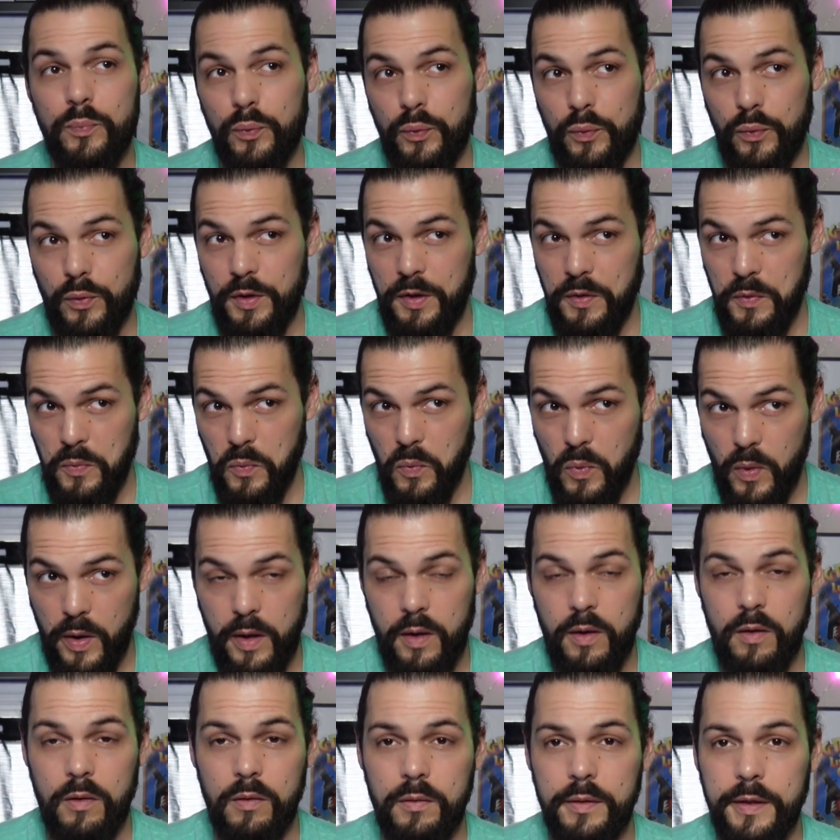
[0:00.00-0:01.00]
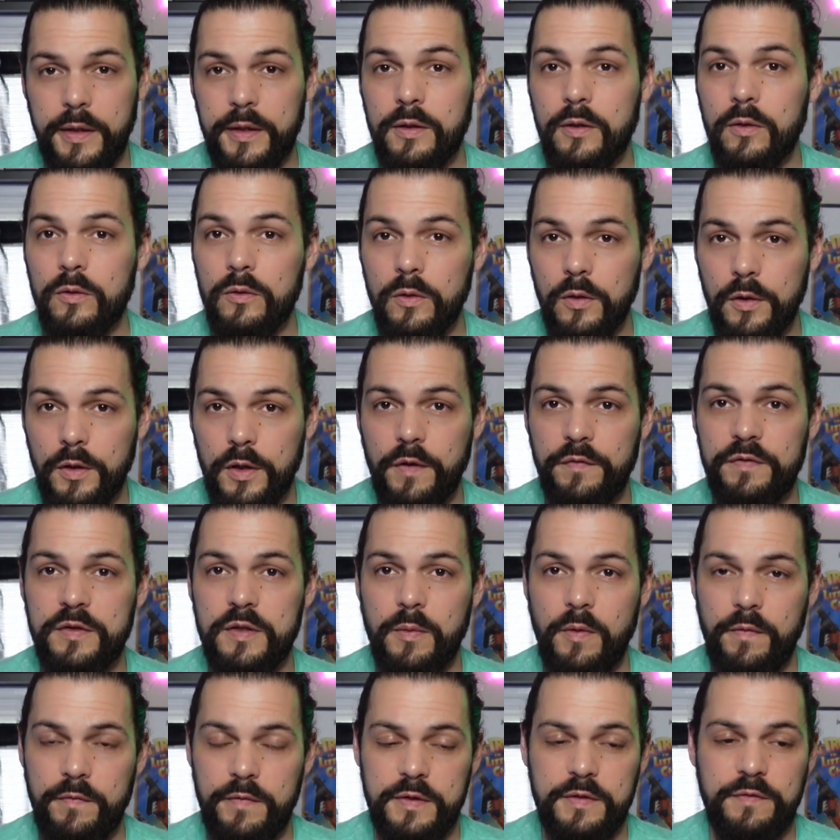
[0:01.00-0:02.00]
pretty well. Like the look of
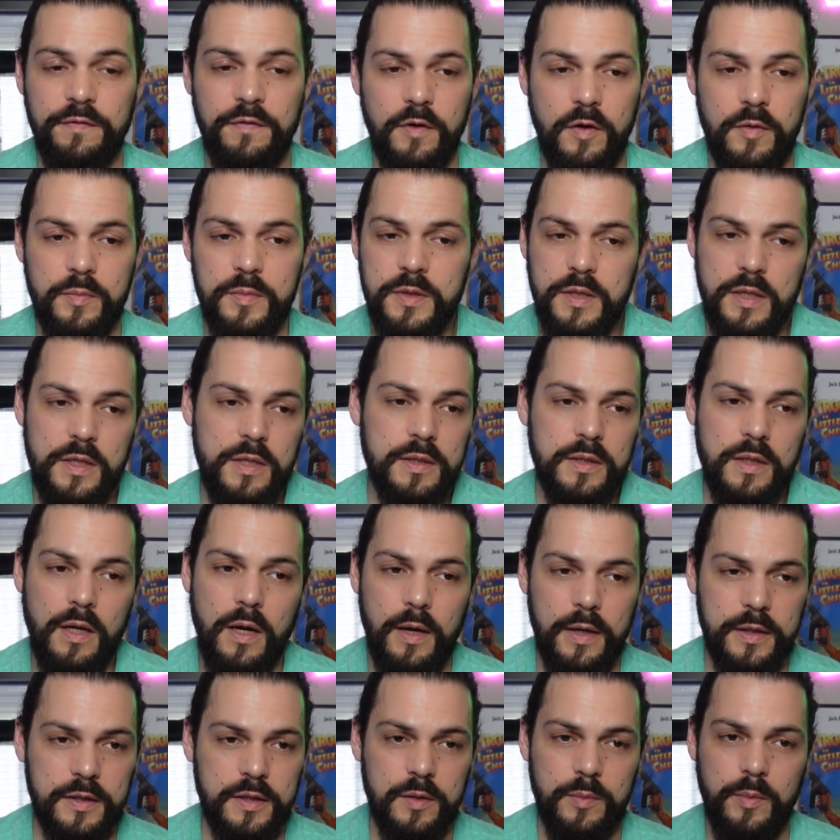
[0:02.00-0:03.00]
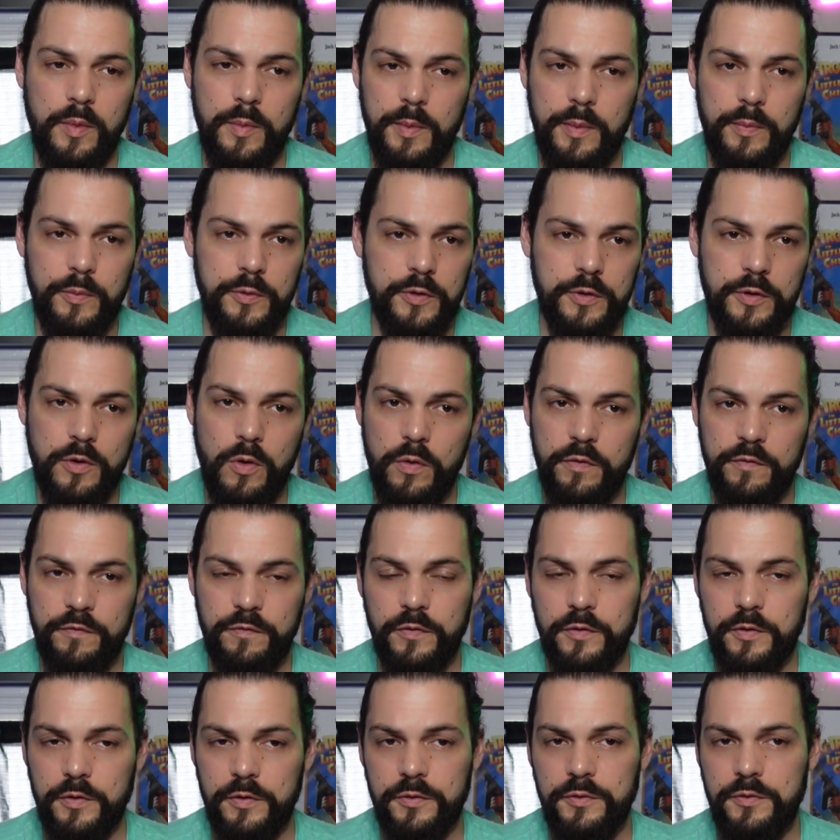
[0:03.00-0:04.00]
some of his films is awesome. I mean, when you're going
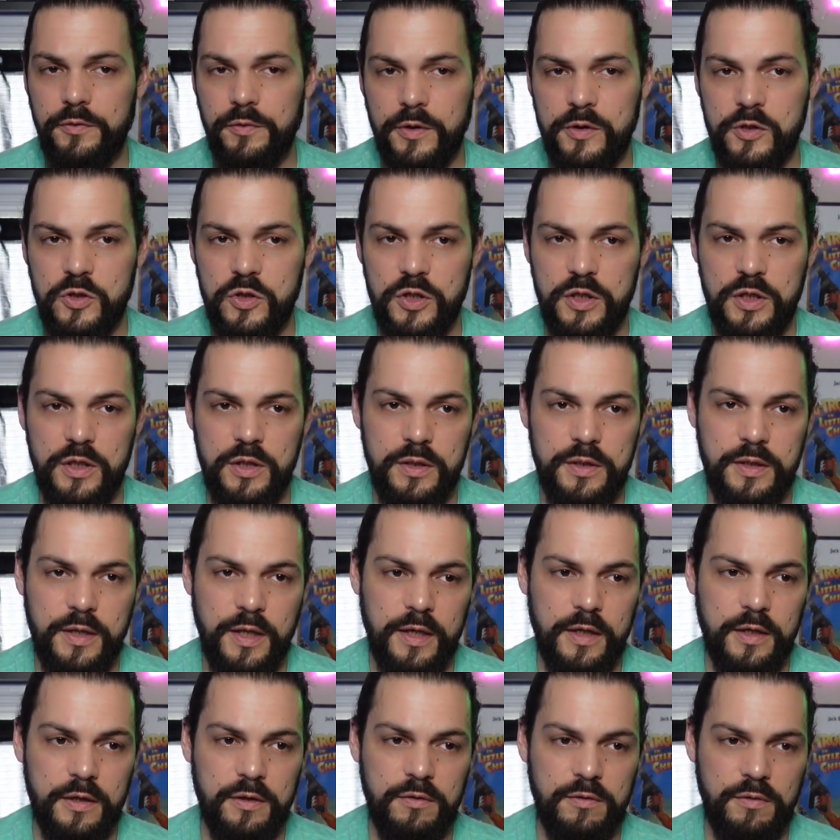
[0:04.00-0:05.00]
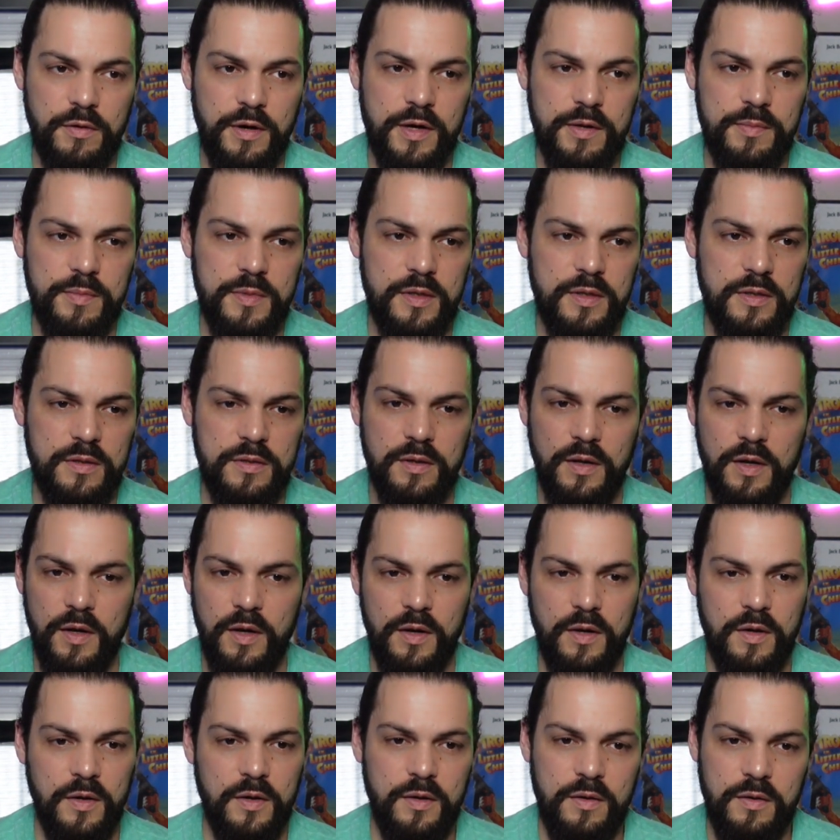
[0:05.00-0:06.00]
for grungy, kind of grimy,
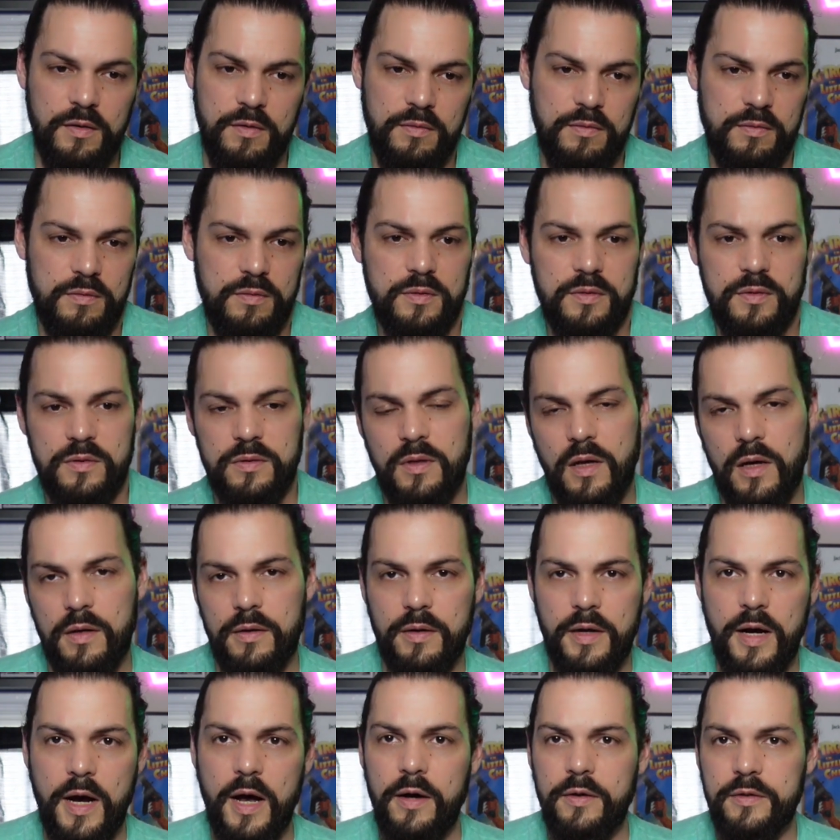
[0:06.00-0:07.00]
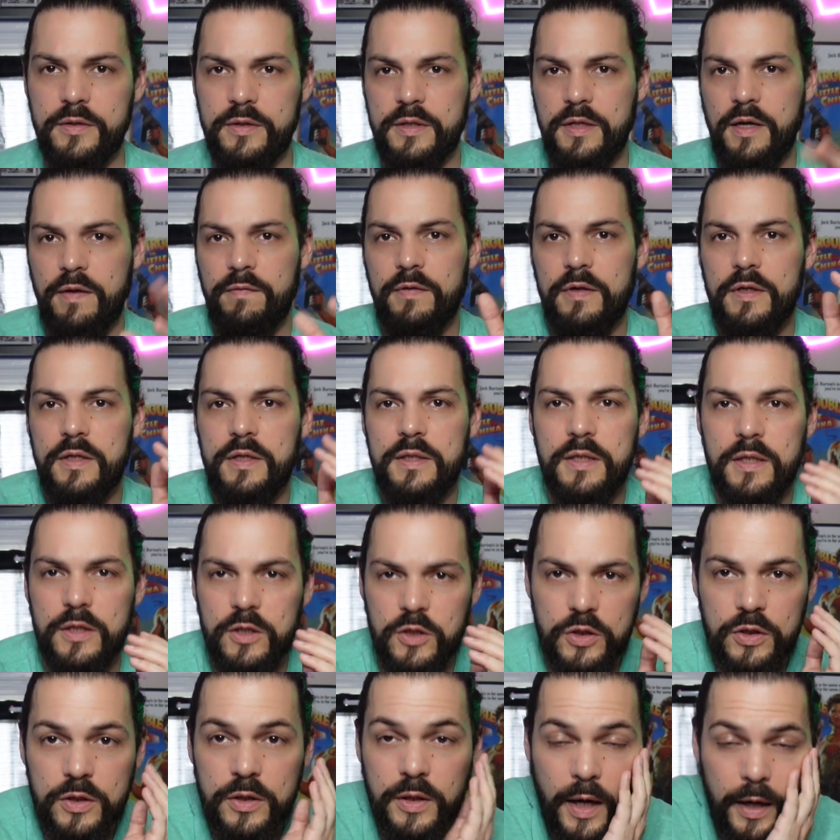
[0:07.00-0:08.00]
slaughterhouse
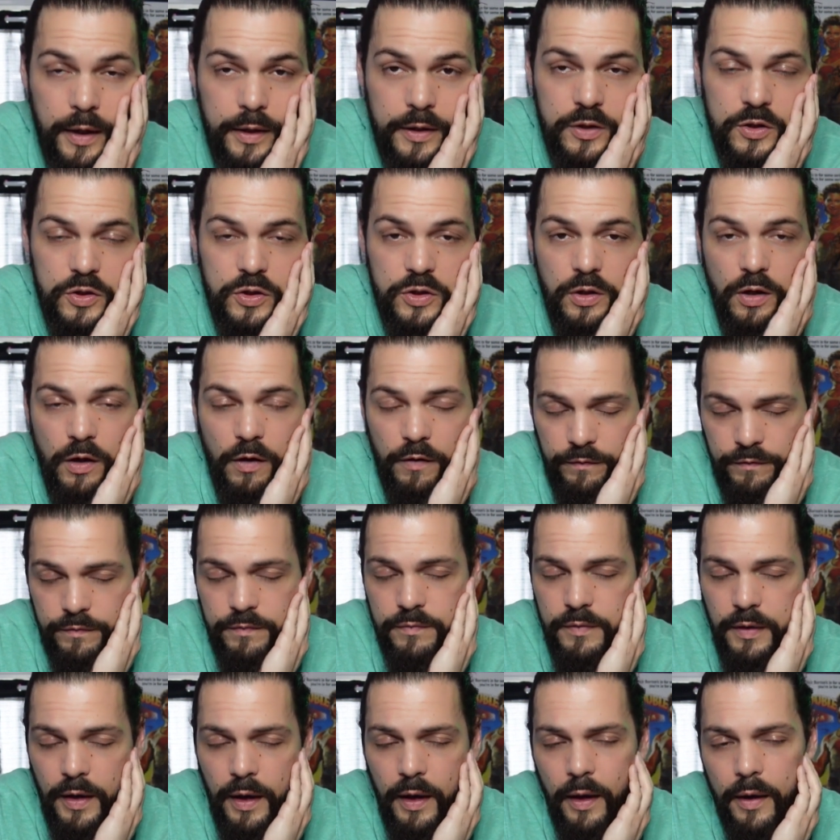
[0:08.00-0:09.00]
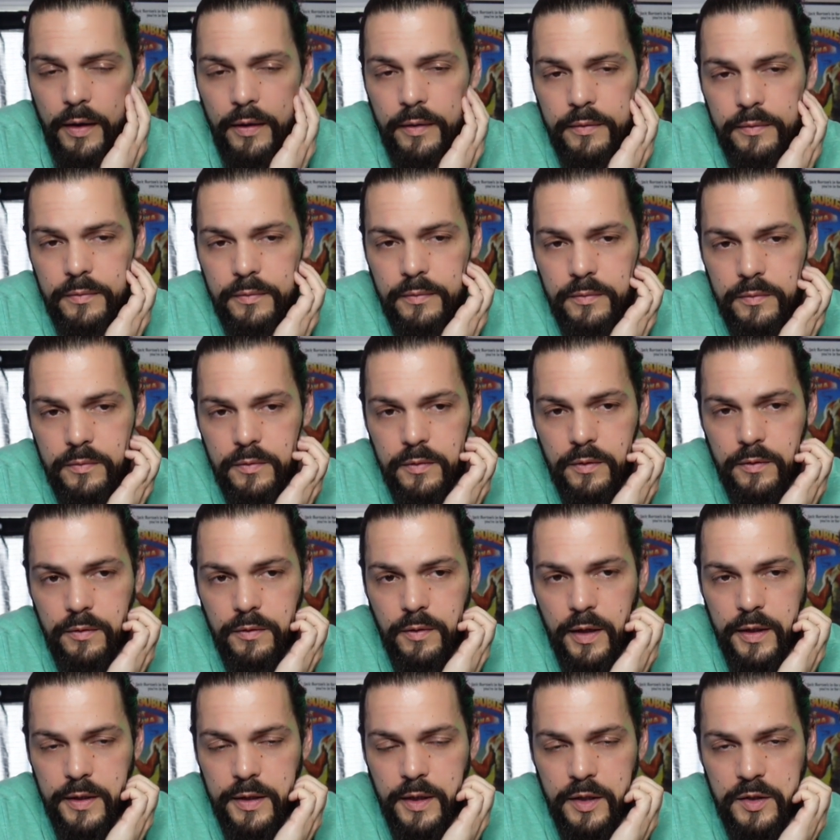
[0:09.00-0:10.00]
70s-ish kind of stuff, yeah. You know,
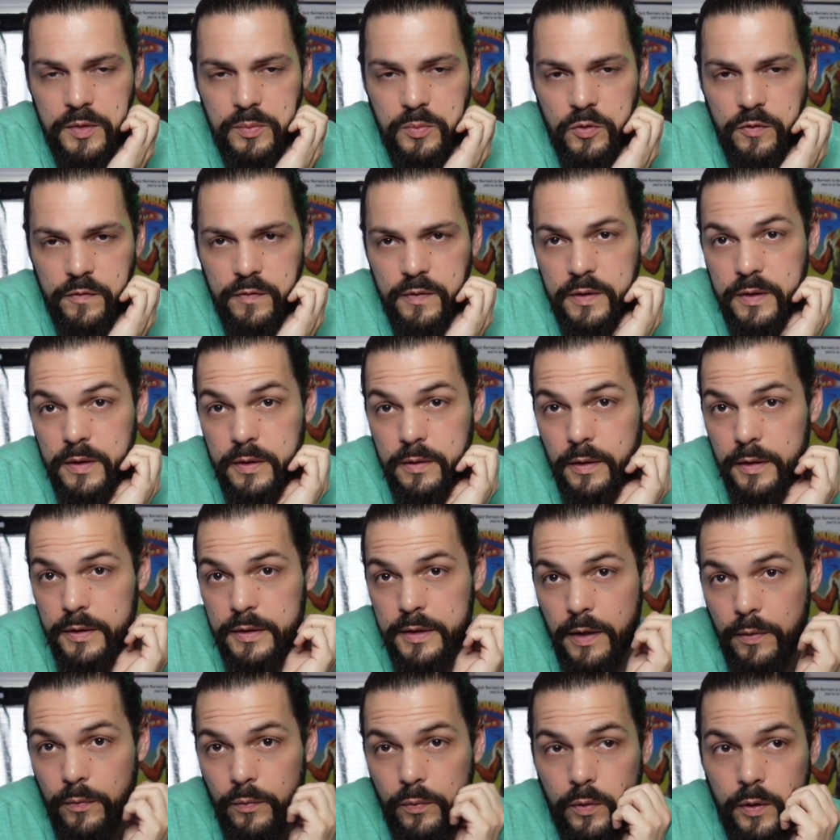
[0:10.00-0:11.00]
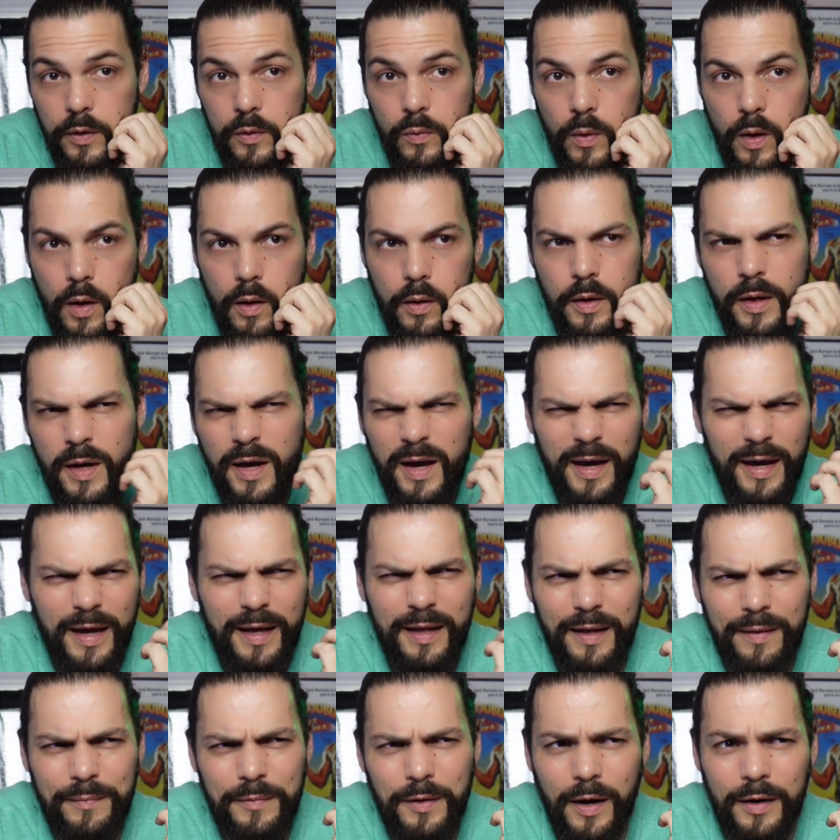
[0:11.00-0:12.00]
Grindhouse movies, he does that really well.
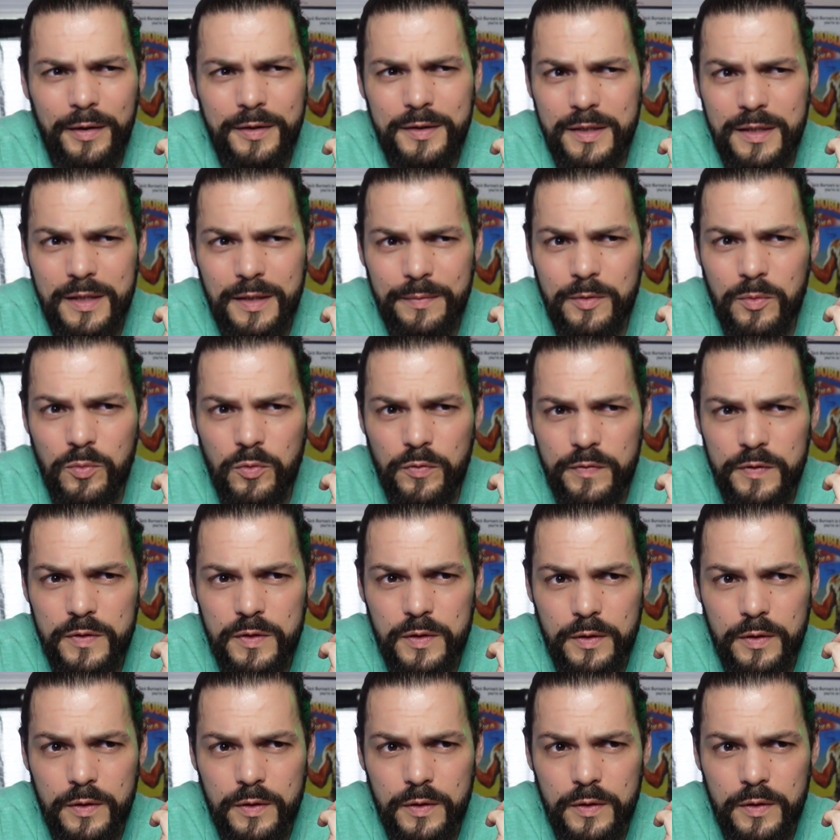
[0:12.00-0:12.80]
And honestly, some of the movies